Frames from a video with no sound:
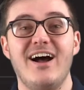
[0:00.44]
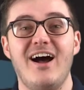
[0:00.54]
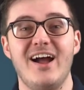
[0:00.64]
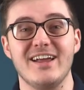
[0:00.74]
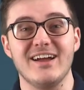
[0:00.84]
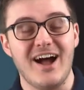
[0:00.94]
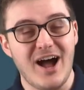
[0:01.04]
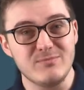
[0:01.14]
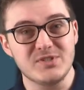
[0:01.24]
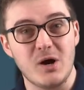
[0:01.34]
Hi,
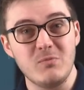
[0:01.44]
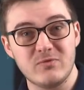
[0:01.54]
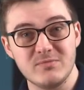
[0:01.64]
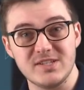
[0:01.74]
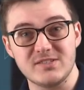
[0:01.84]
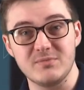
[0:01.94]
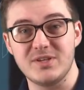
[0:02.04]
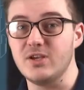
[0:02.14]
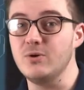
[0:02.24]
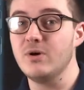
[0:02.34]
I'm Tom from System
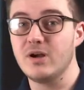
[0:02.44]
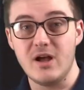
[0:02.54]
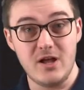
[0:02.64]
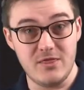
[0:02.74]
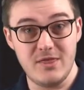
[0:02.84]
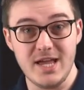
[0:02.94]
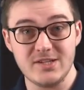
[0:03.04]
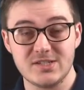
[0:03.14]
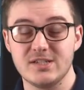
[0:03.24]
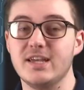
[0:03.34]
Q.
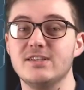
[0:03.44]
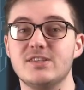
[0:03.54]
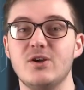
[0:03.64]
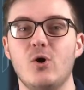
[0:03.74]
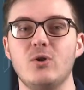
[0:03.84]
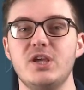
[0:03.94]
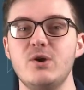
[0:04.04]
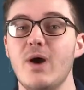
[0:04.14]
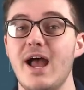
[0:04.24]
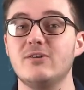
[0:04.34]
This is the
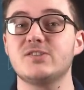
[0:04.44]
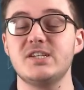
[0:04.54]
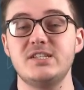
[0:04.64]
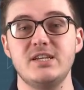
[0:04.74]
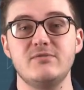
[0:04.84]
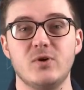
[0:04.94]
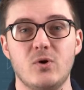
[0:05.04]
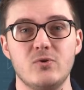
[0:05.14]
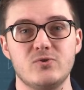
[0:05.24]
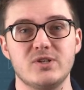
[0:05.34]
all-new
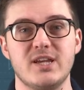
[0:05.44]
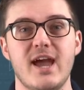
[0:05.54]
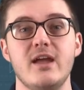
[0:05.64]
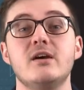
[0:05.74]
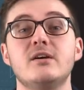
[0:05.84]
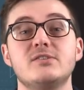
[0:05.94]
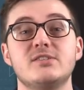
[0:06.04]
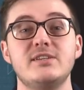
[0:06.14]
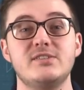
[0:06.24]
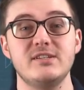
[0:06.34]
LCD400K
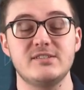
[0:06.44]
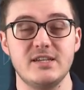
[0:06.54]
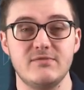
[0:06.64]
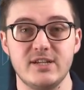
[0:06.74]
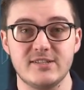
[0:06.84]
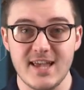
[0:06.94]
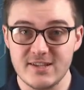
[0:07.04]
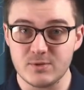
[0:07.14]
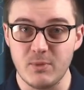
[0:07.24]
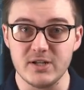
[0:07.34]
CCTV
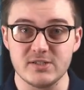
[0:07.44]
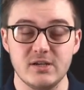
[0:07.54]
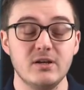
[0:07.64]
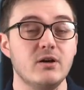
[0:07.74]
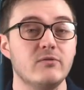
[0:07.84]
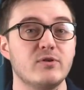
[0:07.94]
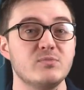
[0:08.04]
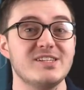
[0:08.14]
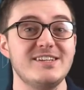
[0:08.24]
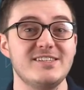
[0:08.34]
test monitor
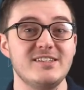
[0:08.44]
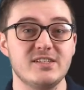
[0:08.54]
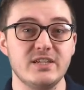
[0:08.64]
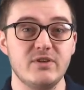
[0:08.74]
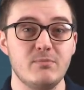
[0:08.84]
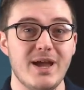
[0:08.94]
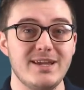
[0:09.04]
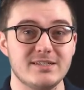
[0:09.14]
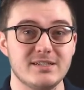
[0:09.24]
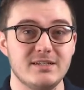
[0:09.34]
from CCTV
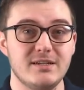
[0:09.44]
Mate.